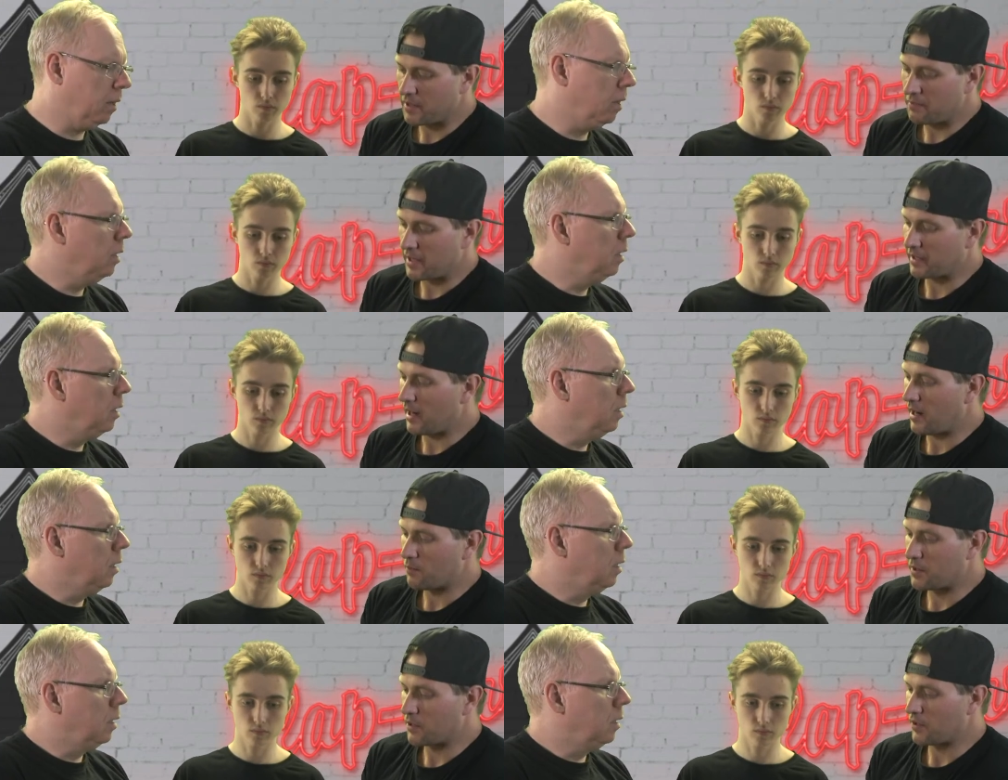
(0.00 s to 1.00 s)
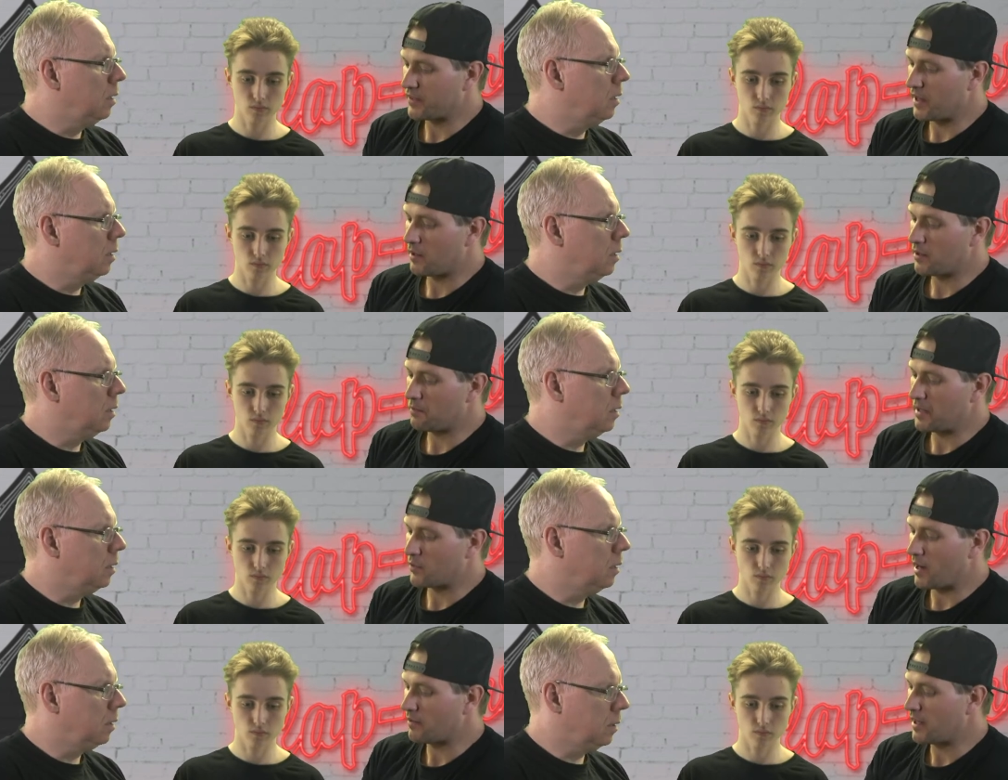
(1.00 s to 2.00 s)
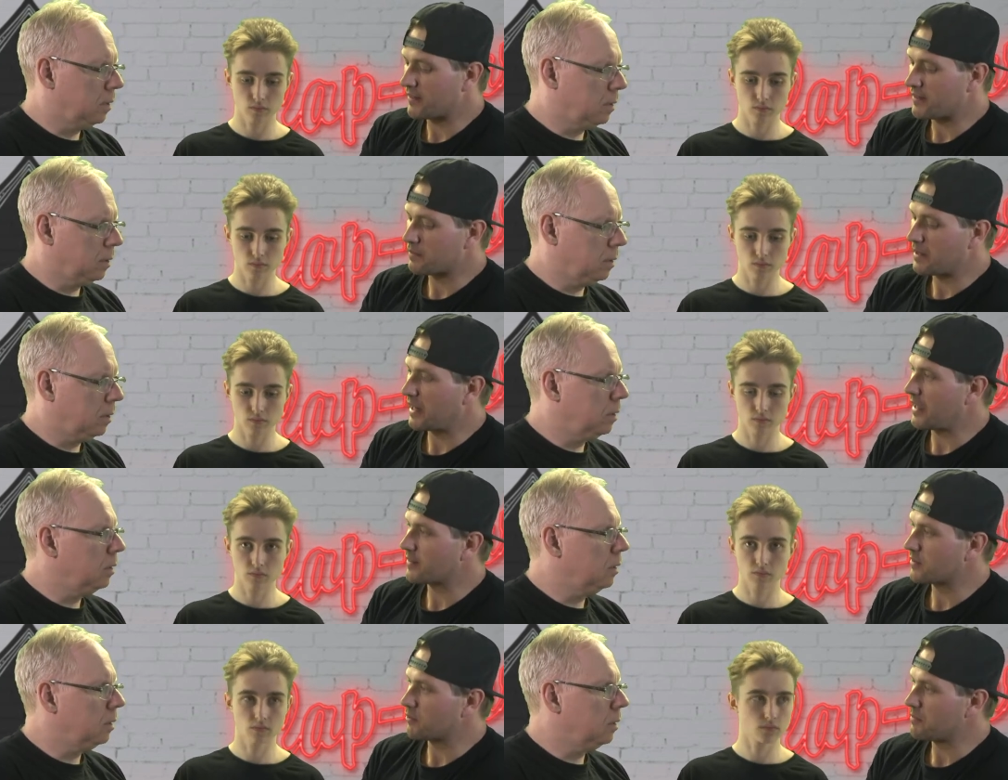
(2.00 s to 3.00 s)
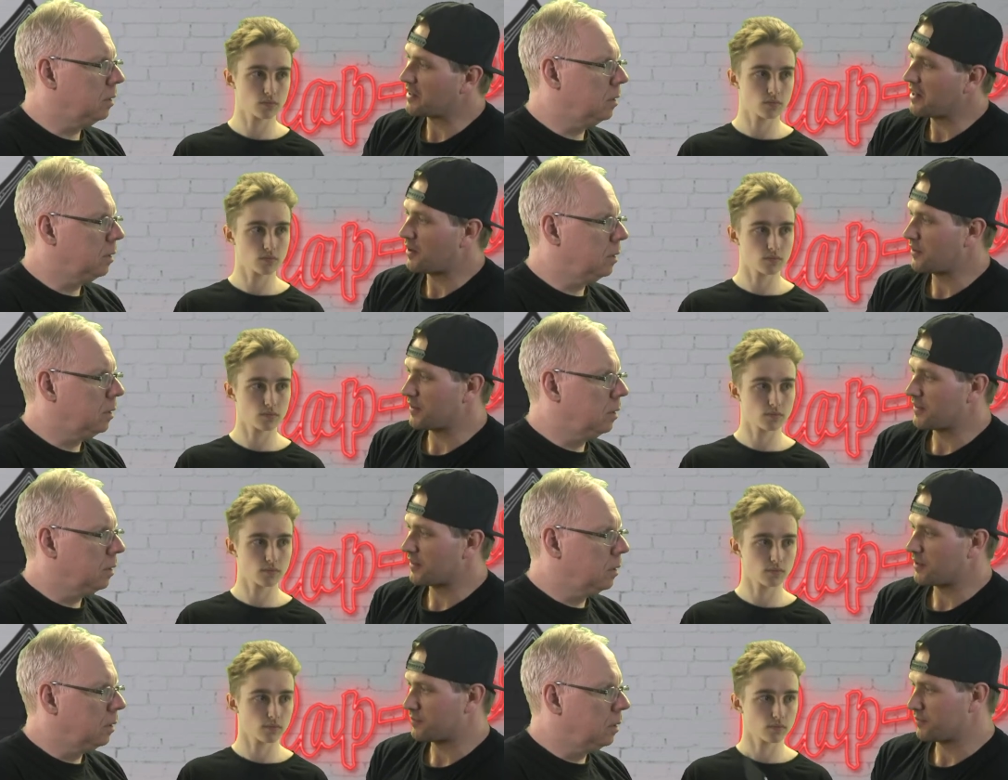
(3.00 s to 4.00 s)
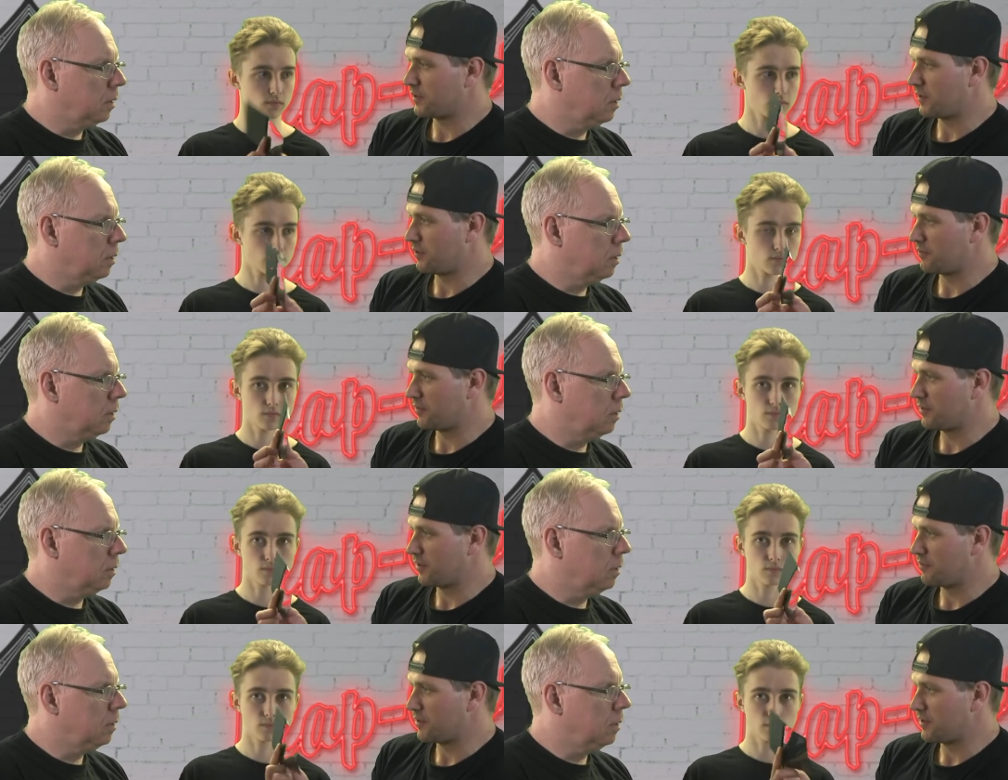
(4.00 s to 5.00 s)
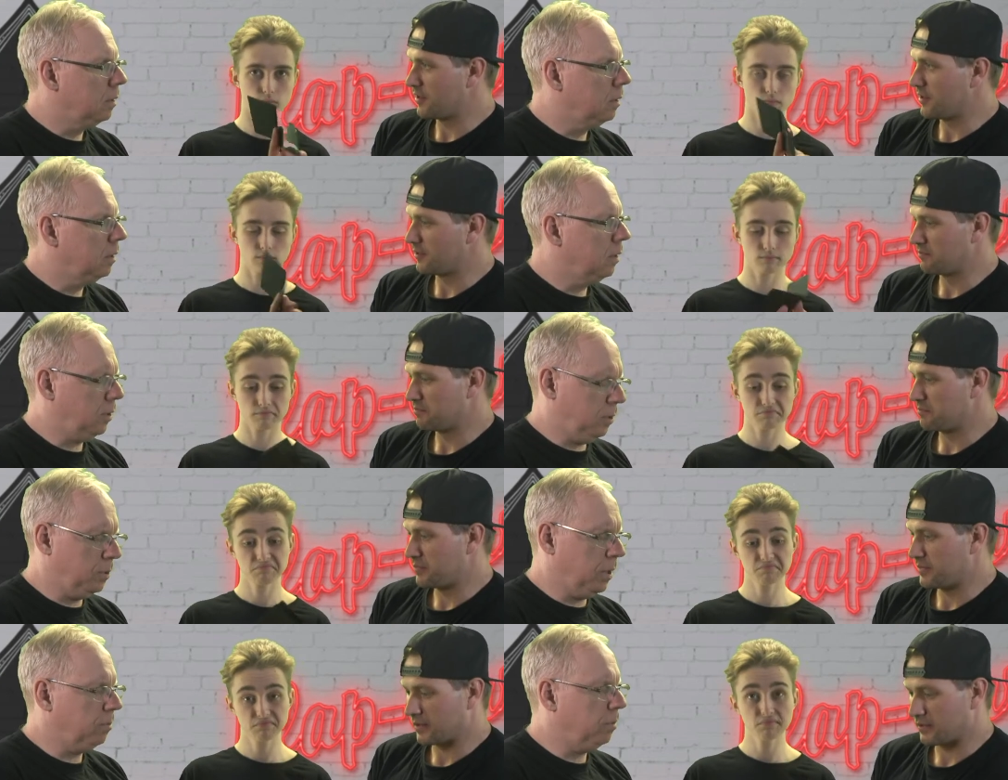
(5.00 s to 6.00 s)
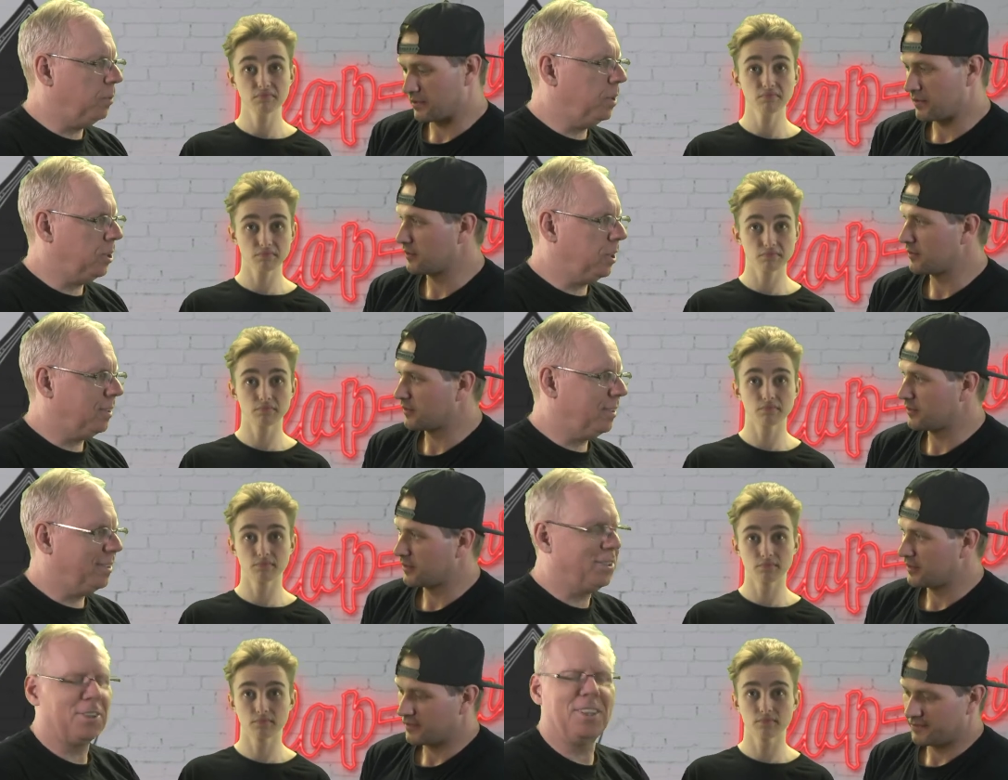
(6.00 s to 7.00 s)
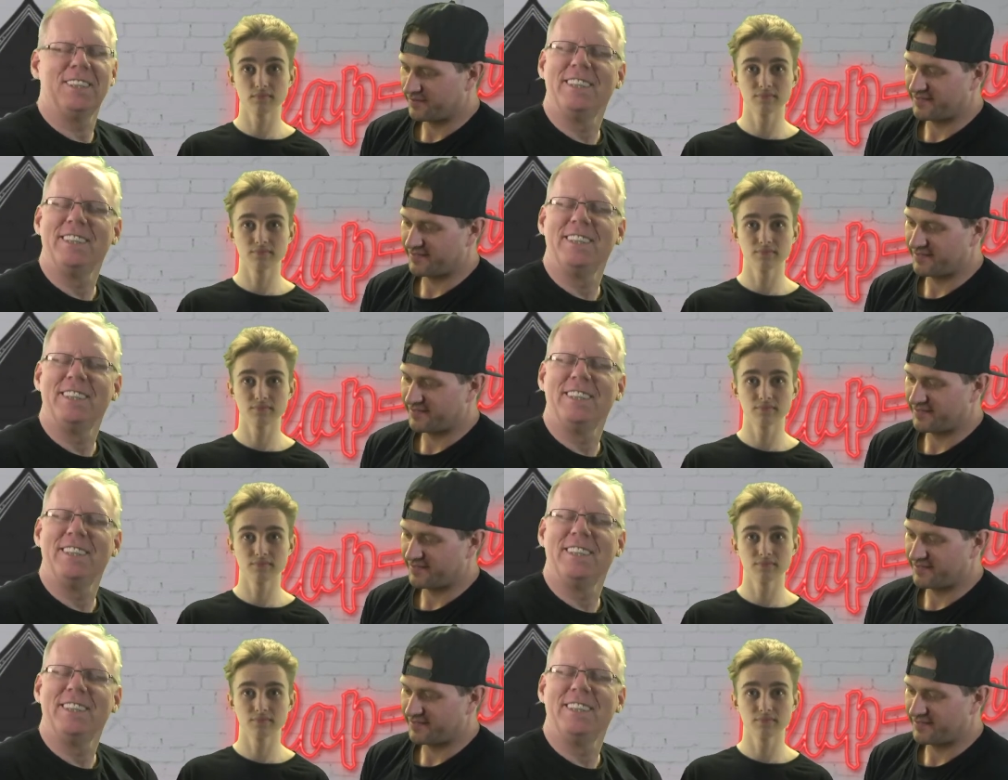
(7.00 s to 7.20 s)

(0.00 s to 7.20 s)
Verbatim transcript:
Speaker 1: in my car because they are not my driver license. My license of my car is inside of of a, of a They're not using it for
Speaker 2: magic. That's okay.